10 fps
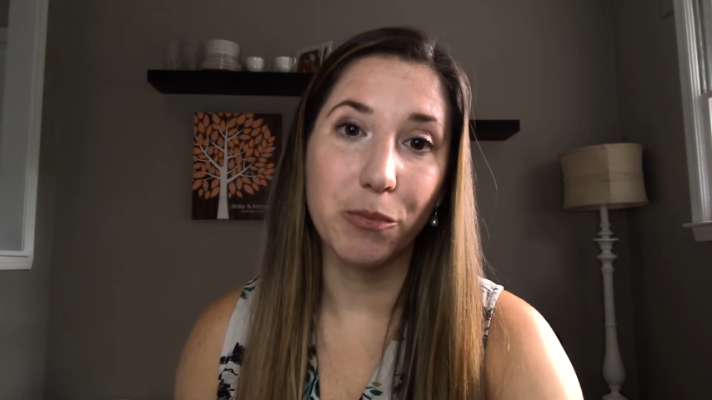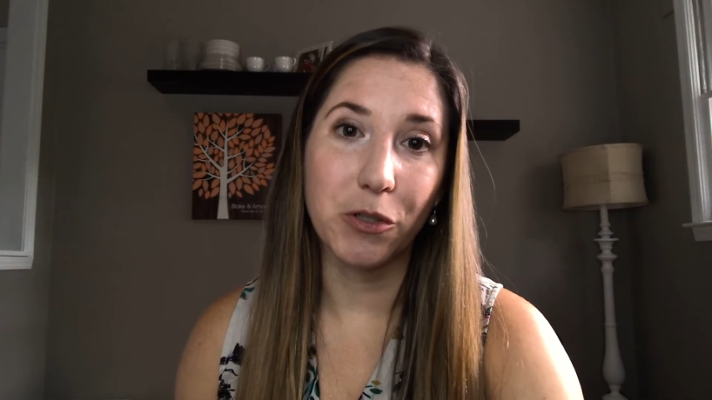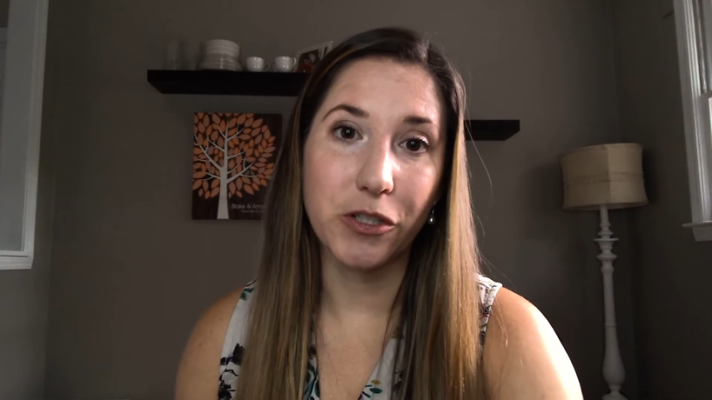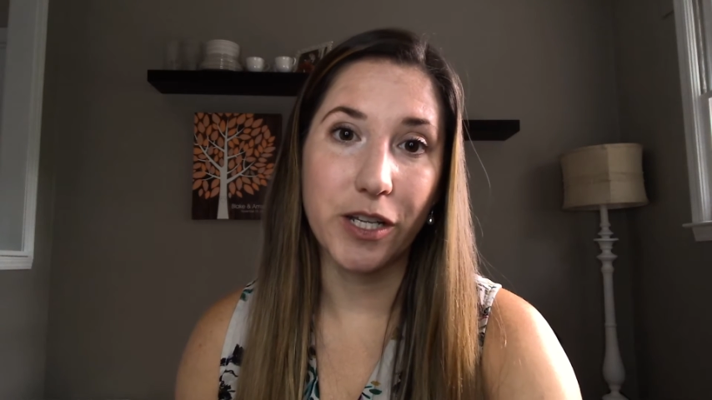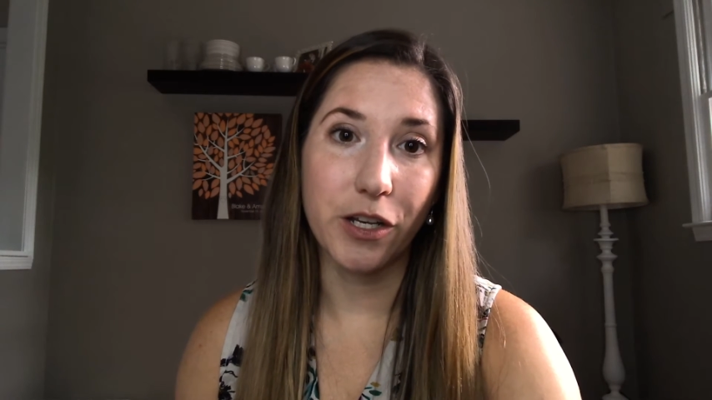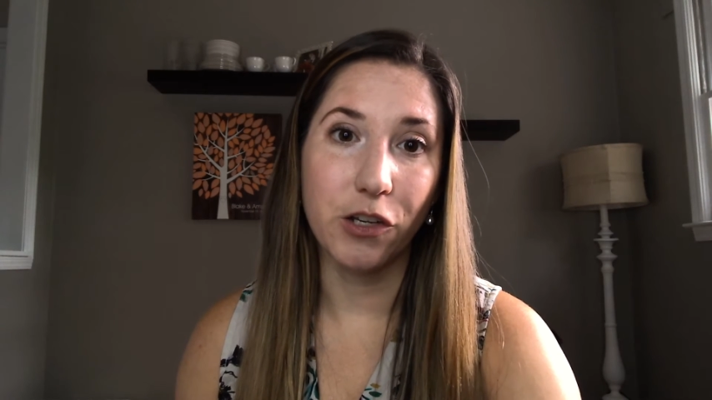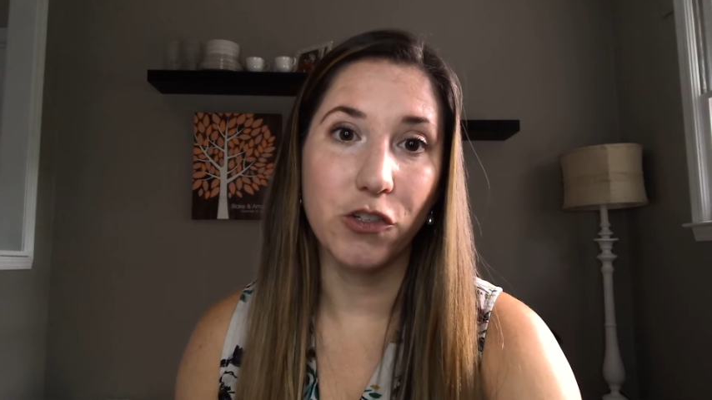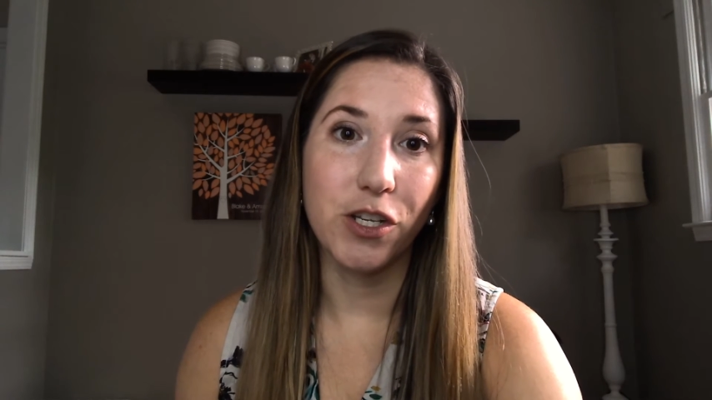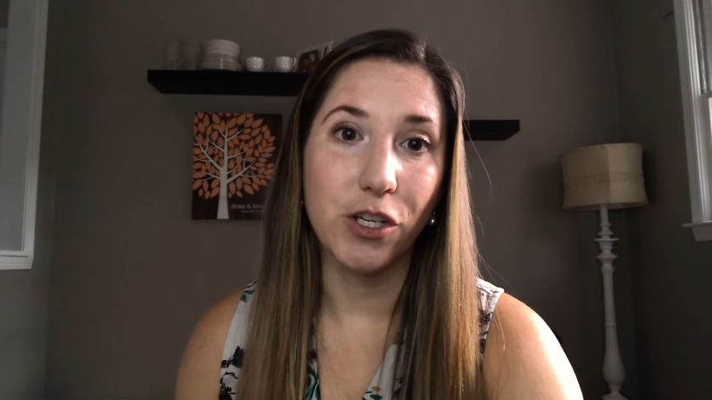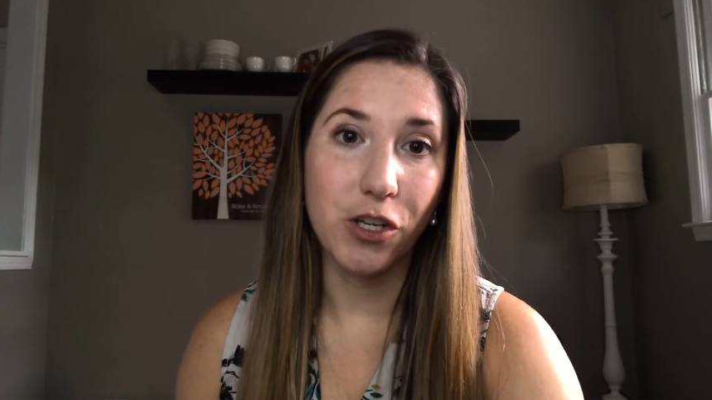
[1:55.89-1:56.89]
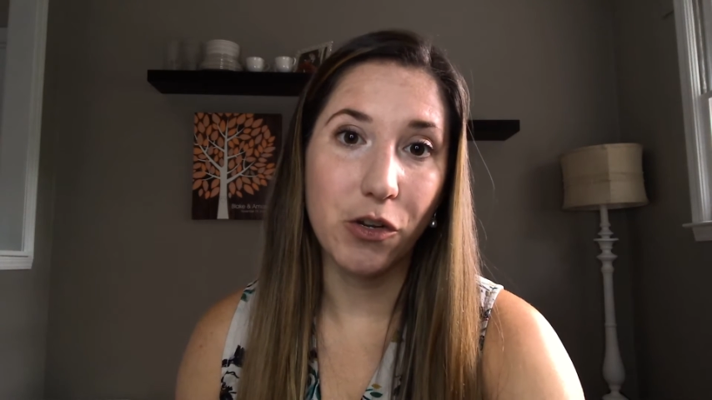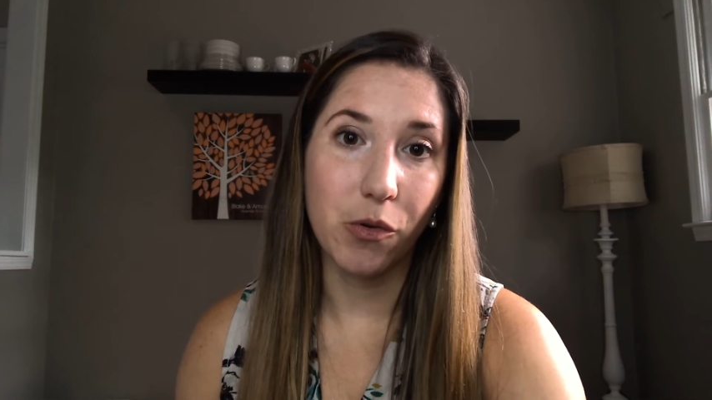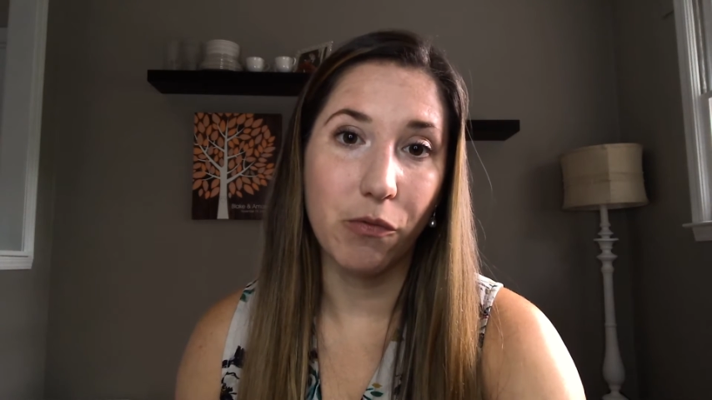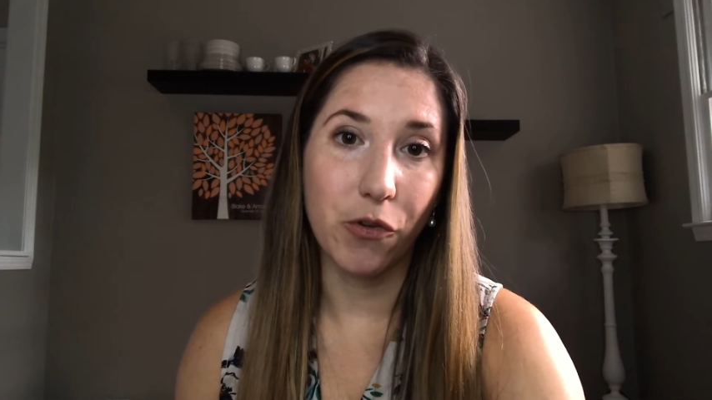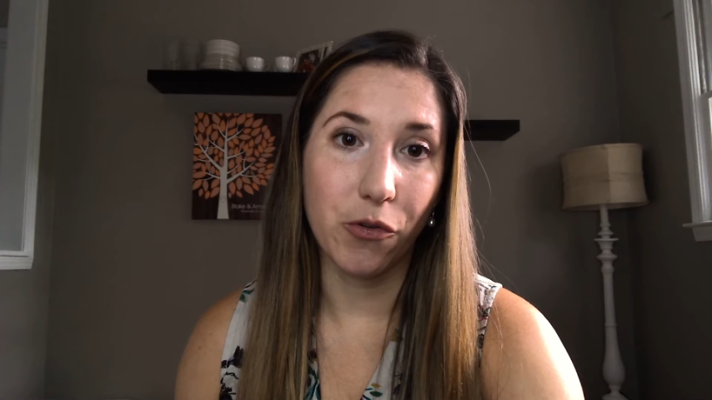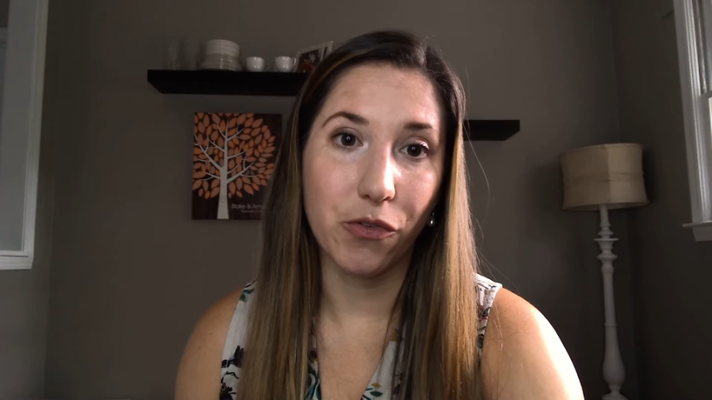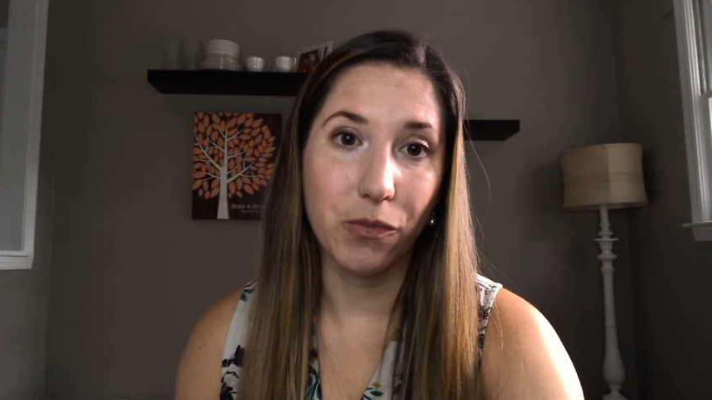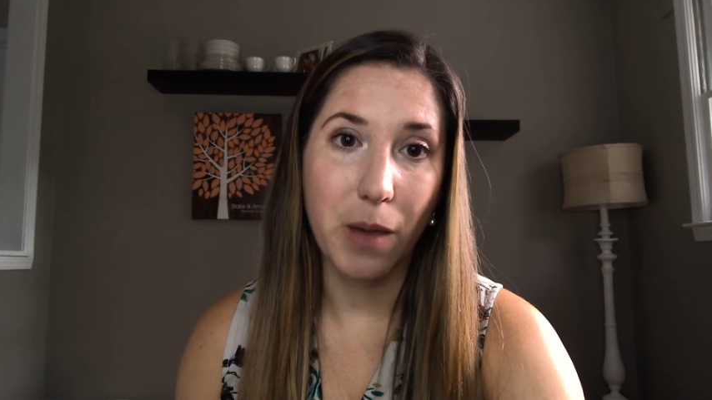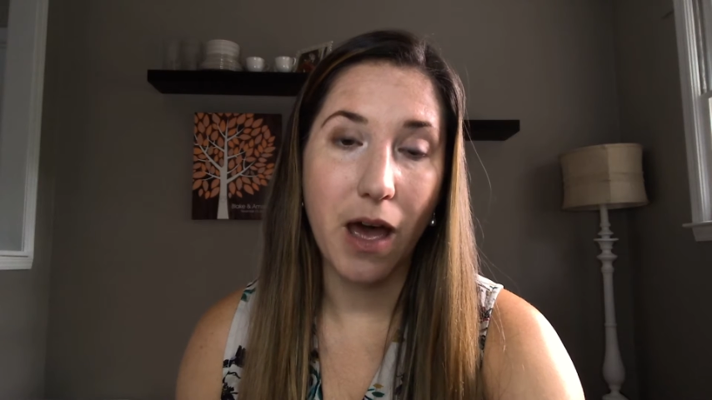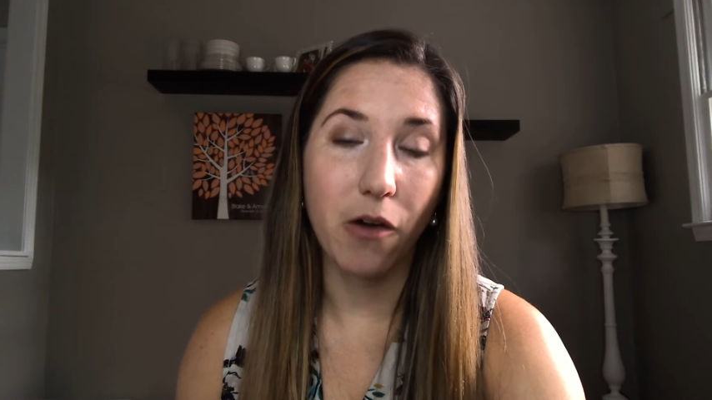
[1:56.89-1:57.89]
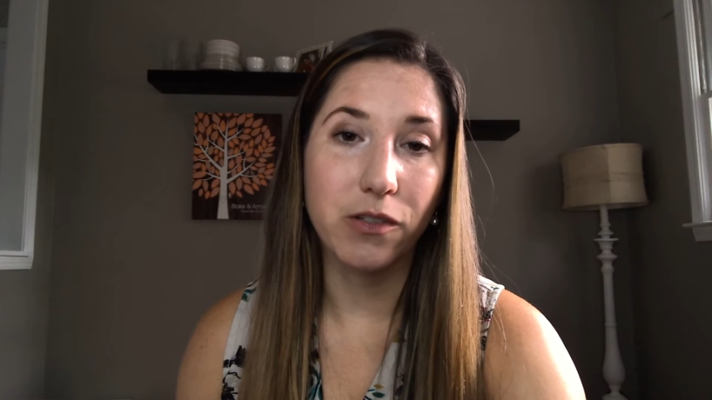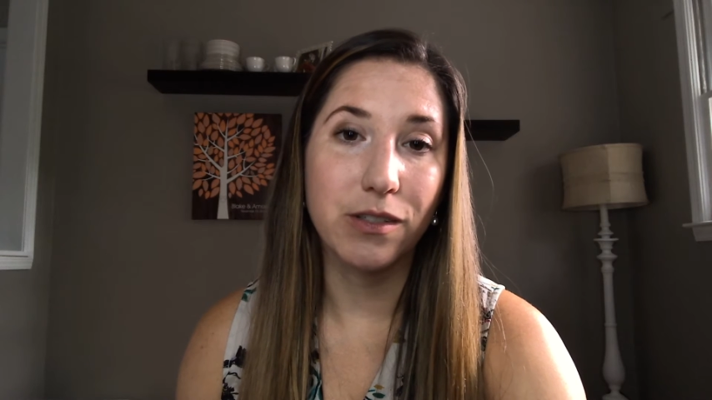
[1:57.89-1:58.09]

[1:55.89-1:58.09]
percentage than you if you're the spouse,